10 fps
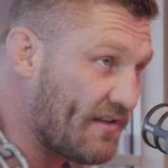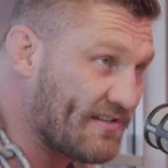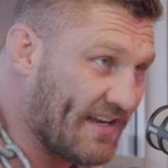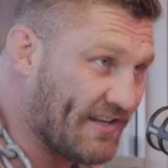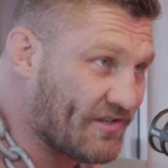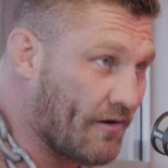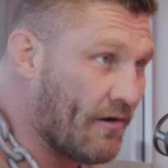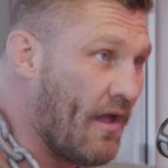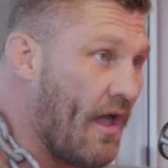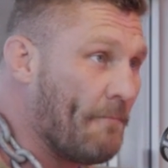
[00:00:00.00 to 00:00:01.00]
Sinister.
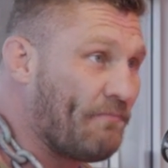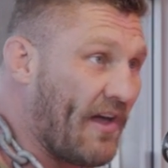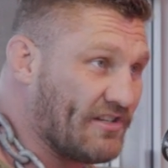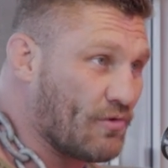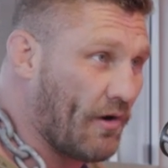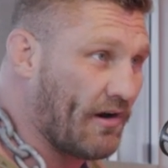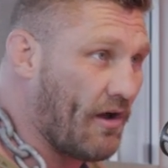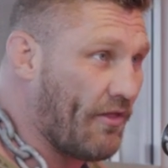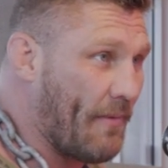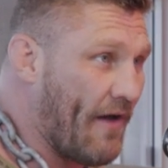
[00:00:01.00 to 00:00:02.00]
I used to work at
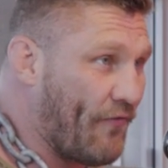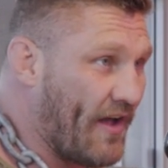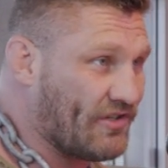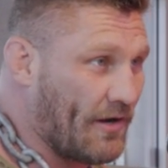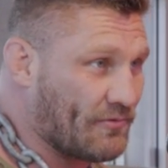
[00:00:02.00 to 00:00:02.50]
On The Mat Fight Shop.